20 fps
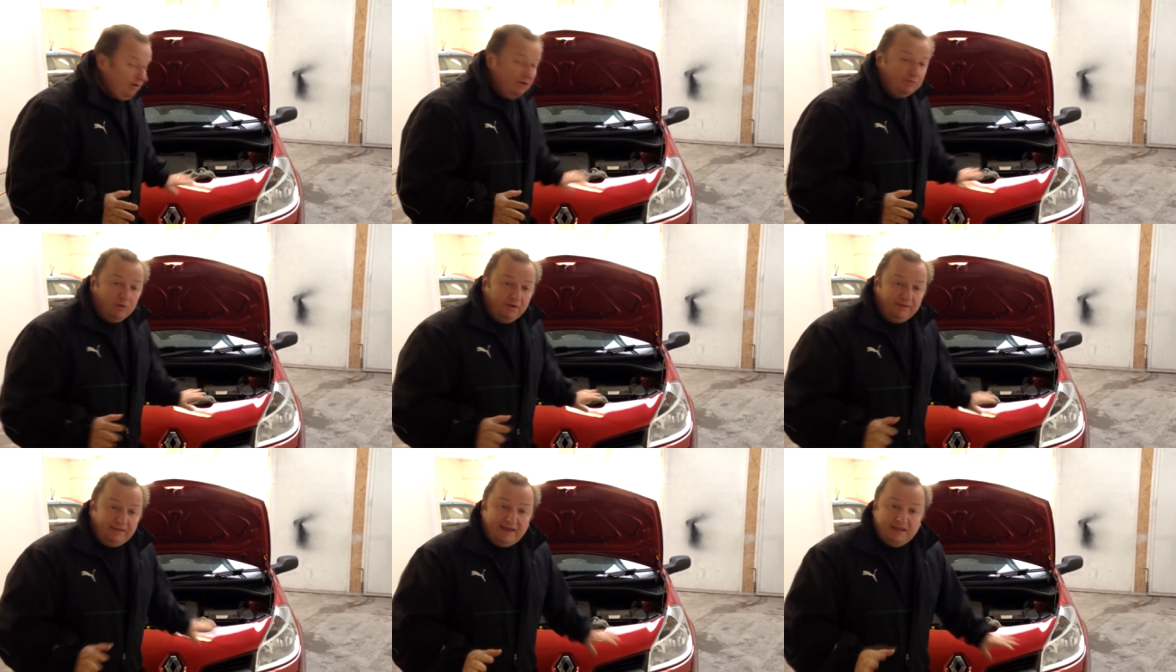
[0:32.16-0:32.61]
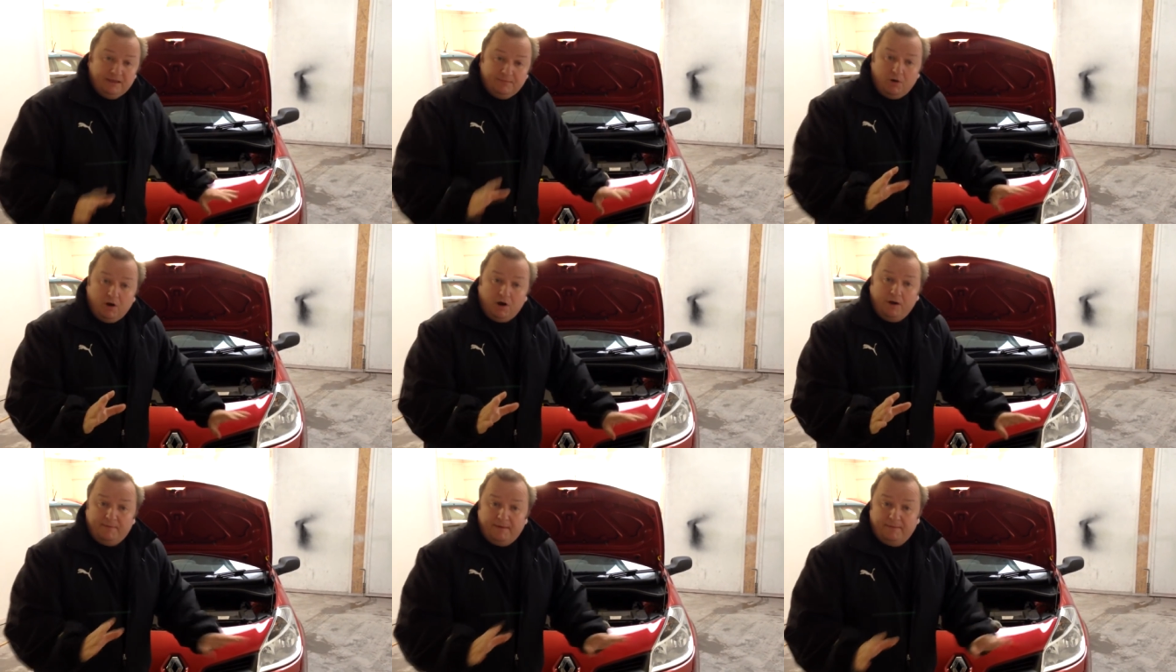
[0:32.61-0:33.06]
red one now, you
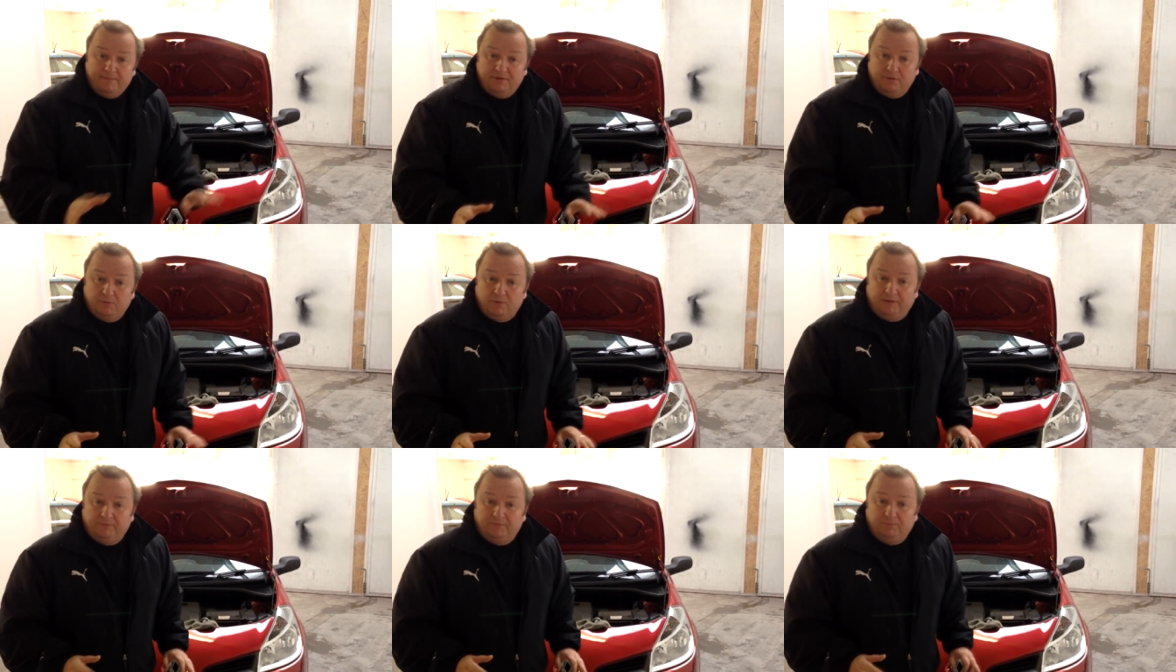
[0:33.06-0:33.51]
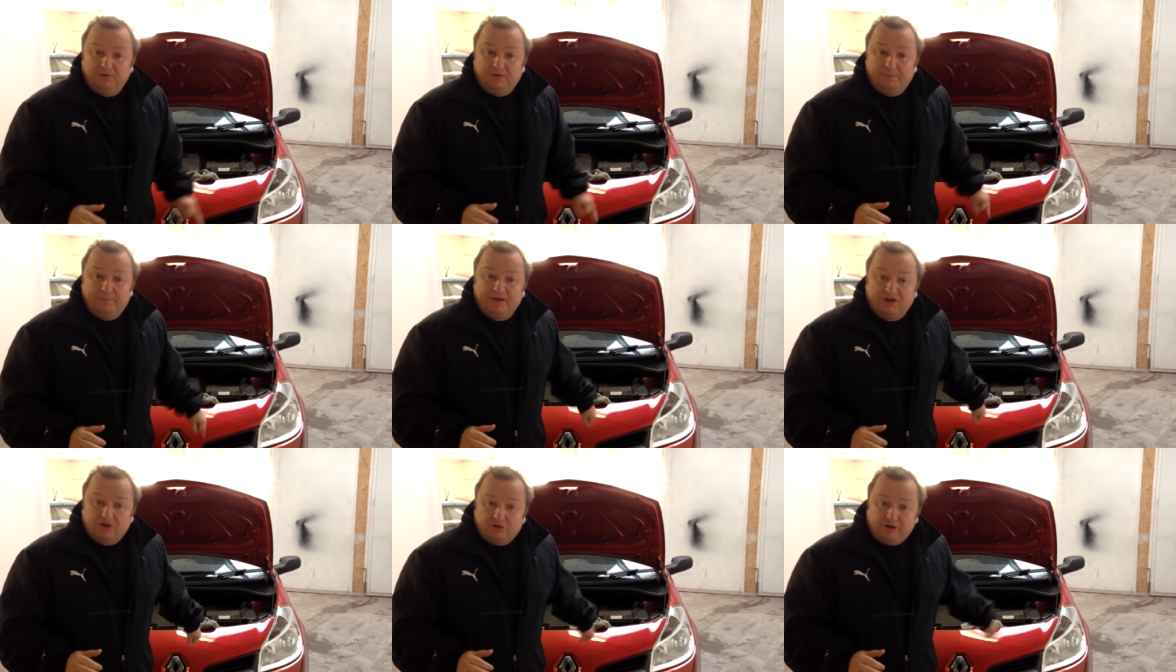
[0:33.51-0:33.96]
might remember the one with
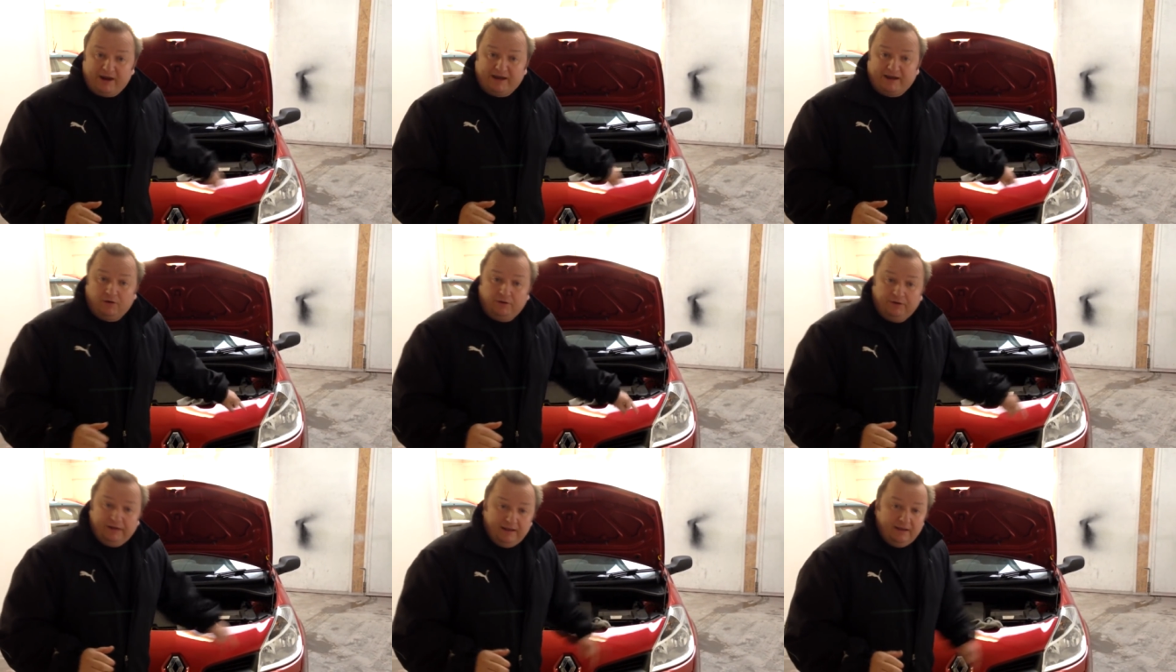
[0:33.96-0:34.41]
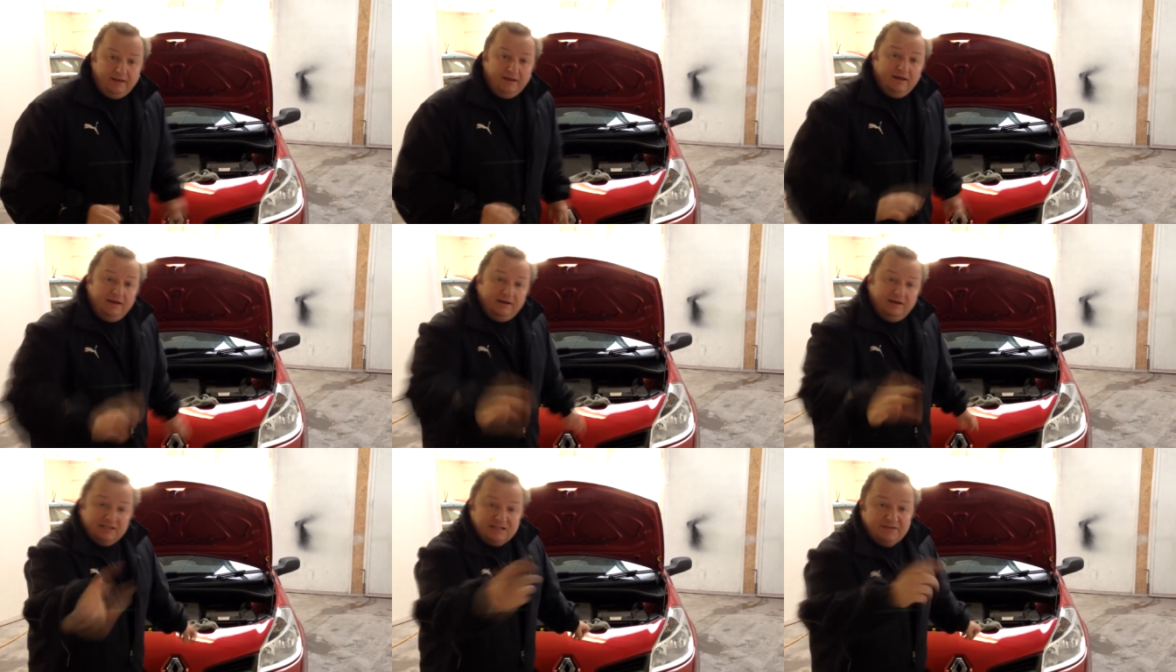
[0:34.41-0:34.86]
a big crack on it.
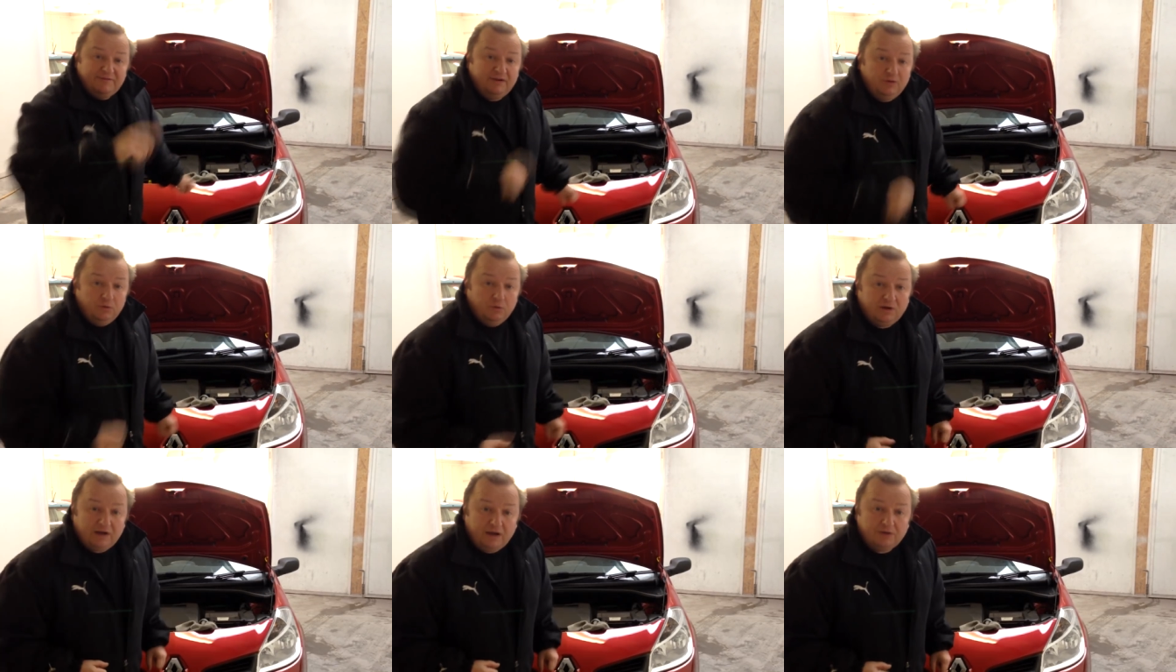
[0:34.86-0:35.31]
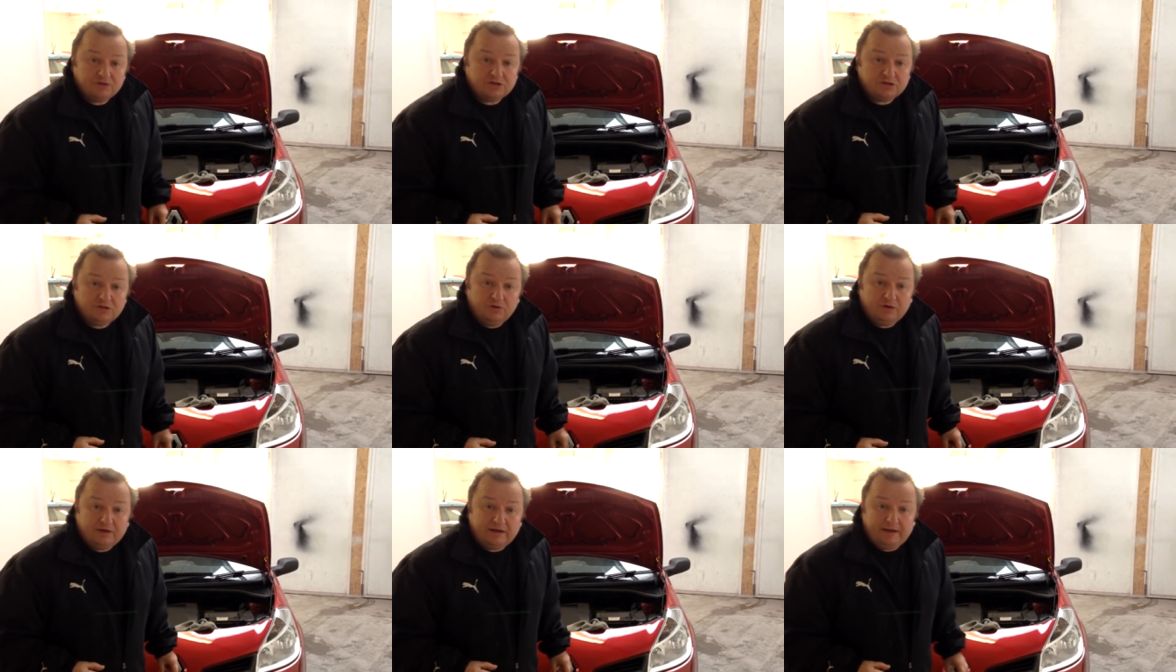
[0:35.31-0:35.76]
Let's have a little
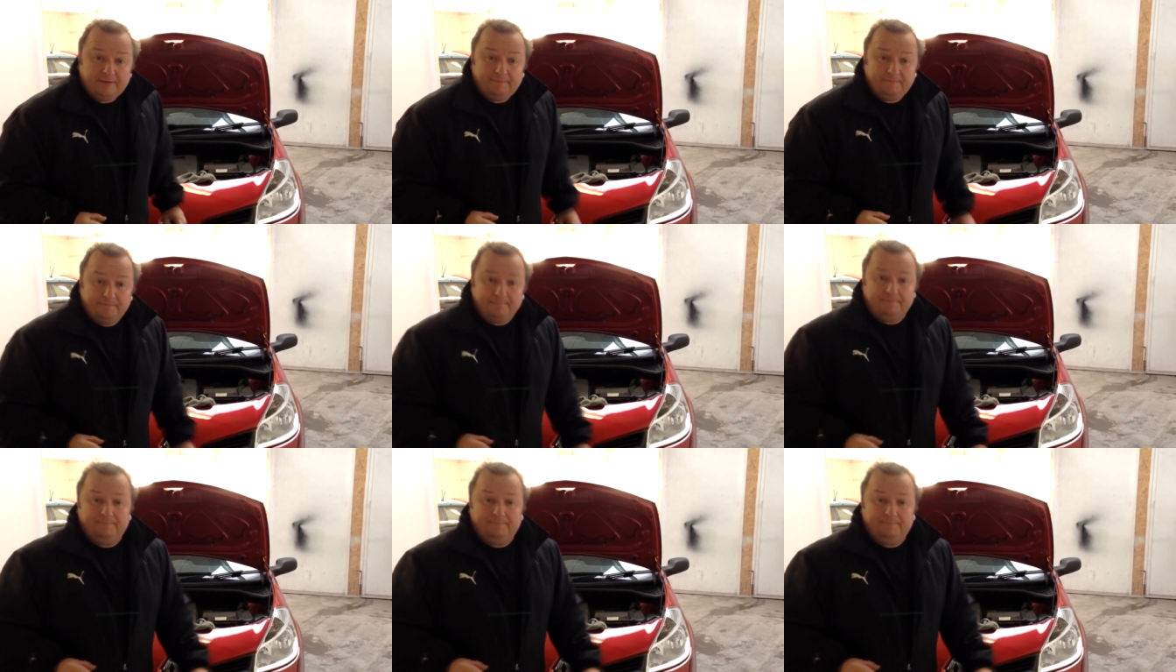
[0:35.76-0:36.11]
closer look at it.